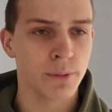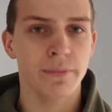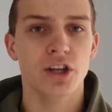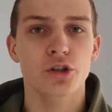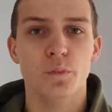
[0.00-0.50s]

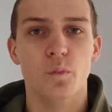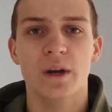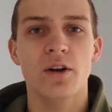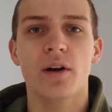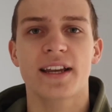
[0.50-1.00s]
because we're
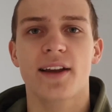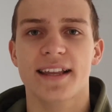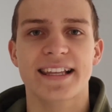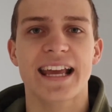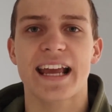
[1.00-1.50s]
not
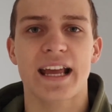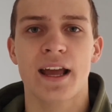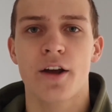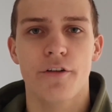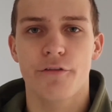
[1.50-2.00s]
in year
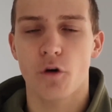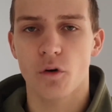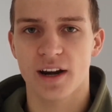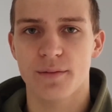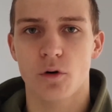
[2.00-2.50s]

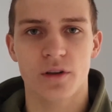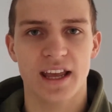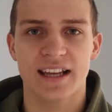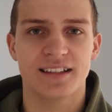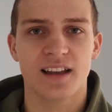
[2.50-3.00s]
4 anymore,
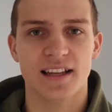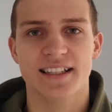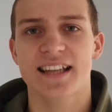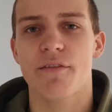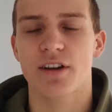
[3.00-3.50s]
year
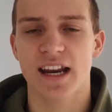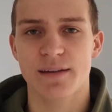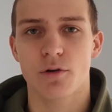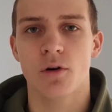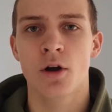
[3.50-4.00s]
7
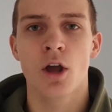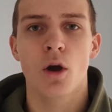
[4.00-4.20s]
anymore,